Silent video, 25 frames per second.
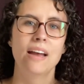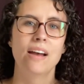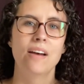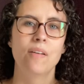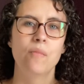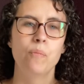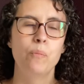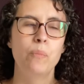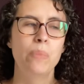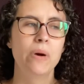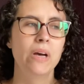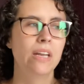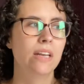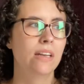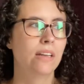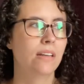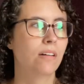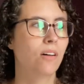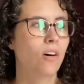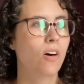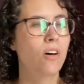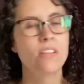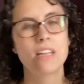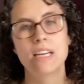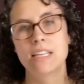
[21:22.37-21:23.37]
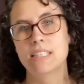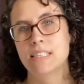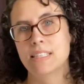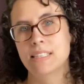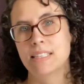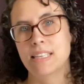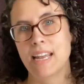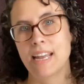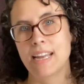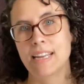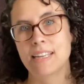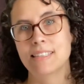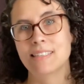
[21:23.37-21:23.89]
But all that to
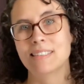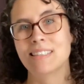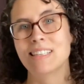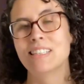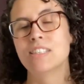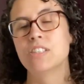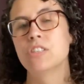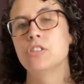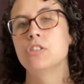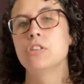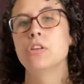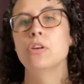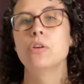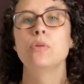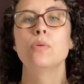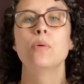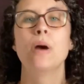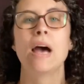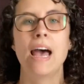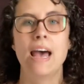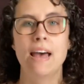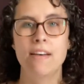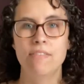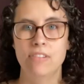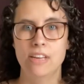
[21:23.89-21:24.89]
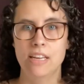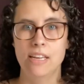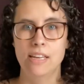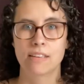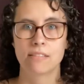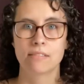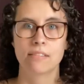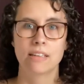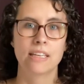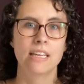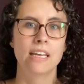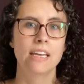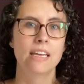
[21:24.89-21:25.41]
say is it's too heavy.
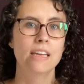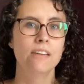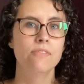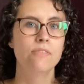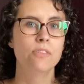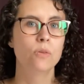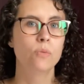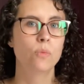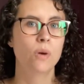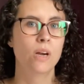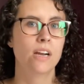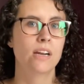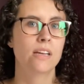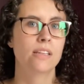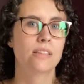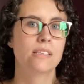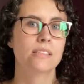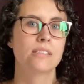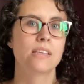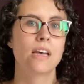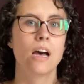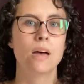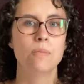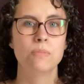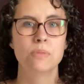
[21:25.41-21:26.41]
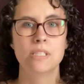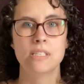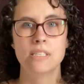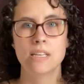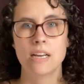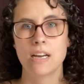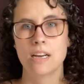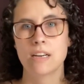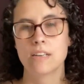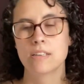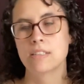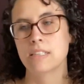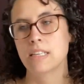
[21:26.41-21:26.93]
Like, even wearing this
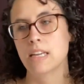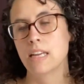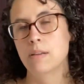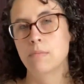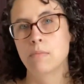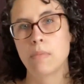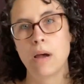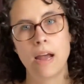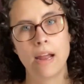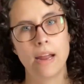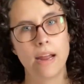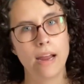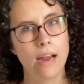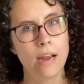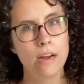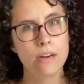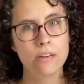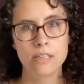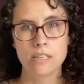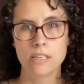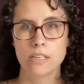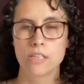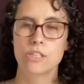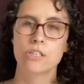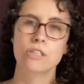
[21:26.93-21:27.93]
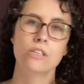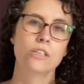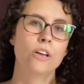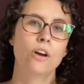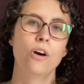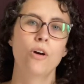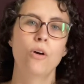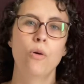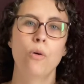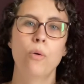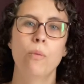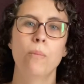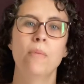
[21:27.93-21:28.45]
upstairs in my air-conditioned
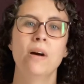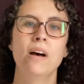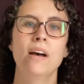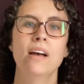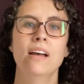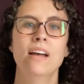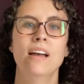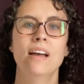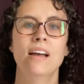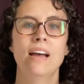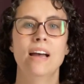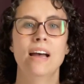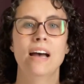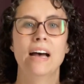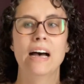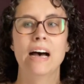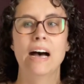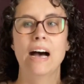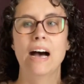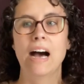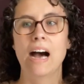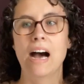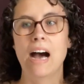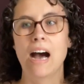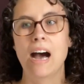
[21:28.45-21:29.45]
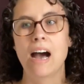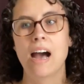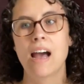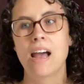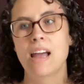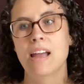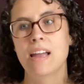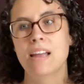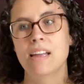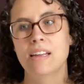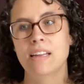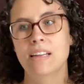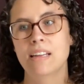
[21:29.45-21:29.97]
home,
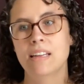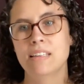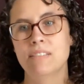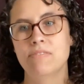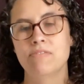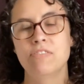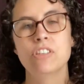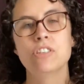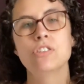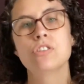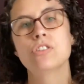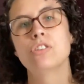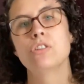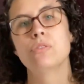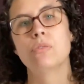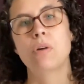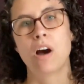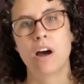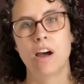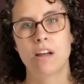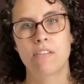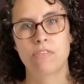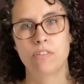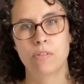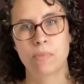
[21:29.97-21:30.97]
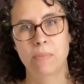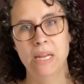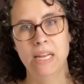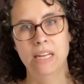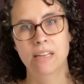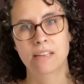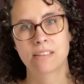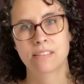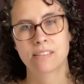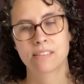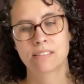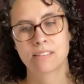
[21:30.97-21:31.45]
it feels too hot for me.